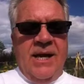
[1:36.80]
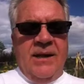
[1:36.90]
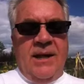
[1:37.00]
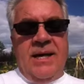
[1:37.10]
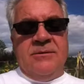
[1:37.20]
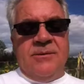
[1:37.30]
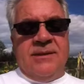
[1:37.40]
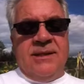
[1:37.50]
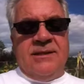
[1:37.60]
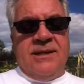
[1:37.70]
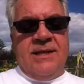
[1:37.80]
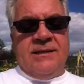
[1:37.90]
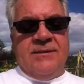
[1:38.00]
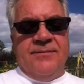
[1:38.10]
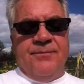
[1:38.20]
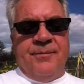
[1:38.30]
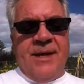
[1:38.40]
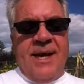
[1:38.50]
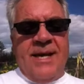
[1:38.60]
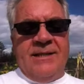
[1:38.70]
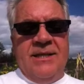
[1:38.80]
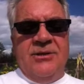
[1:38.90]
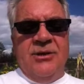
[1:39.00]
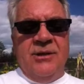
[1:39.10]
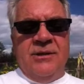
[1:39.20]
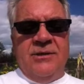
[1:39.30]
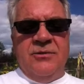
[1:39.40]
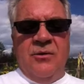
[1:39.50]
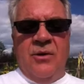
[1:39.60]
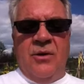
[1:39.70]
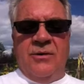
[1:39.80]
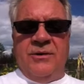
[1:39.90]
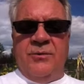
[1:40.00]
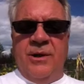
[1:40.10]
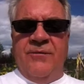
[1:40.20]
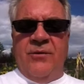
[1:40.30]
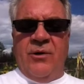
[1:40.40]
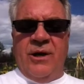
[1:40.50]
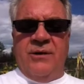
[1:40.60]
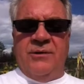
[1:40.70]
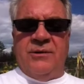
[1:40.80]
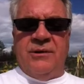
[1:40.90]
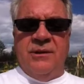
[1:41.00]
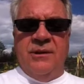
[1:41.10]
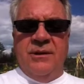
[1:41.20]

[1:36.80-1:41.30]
The last one says this, as he took the scroll, the 24 elders